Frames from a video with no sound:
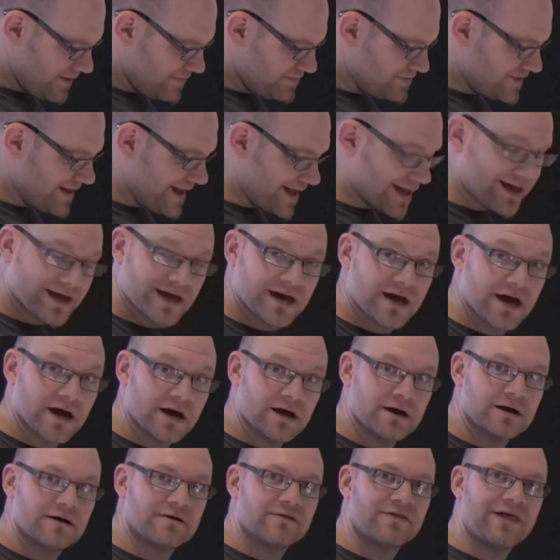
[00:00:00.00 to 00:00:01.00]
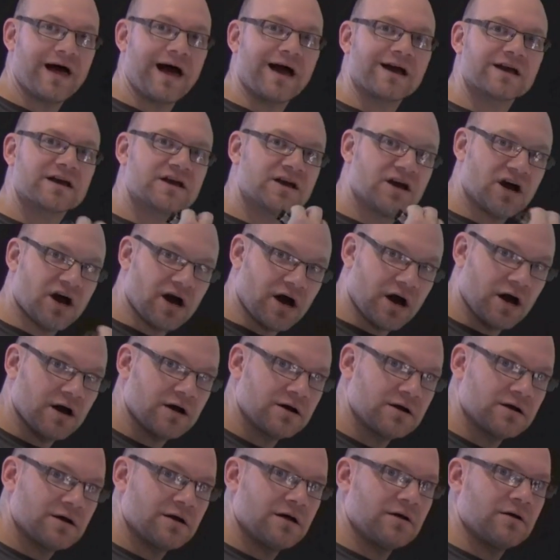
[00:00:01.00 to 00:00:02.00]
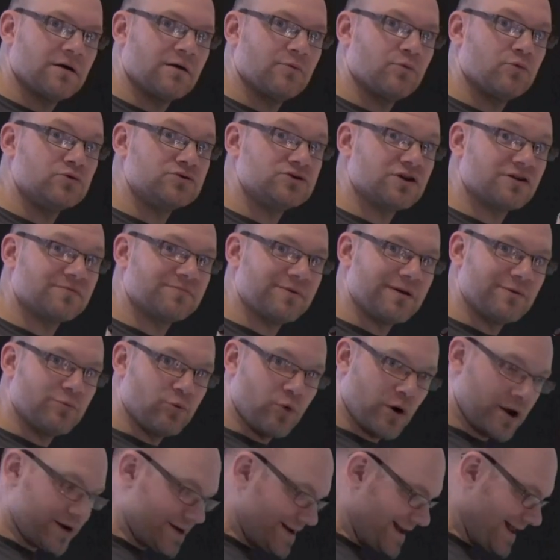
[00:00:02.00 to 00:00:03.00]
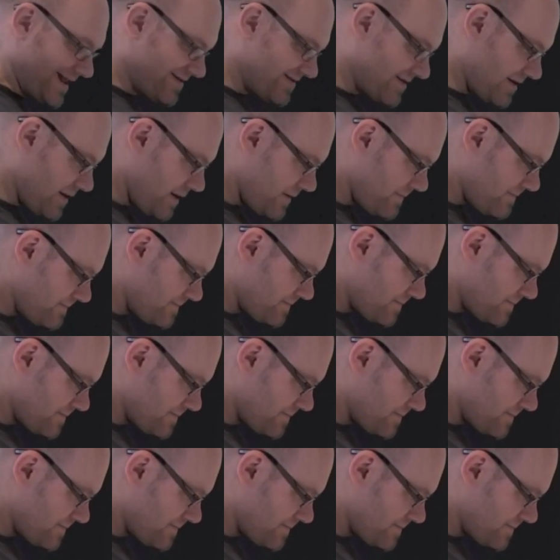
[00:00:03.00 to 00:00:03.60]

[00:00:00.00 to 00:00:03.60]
Nick, that K will just be one letter.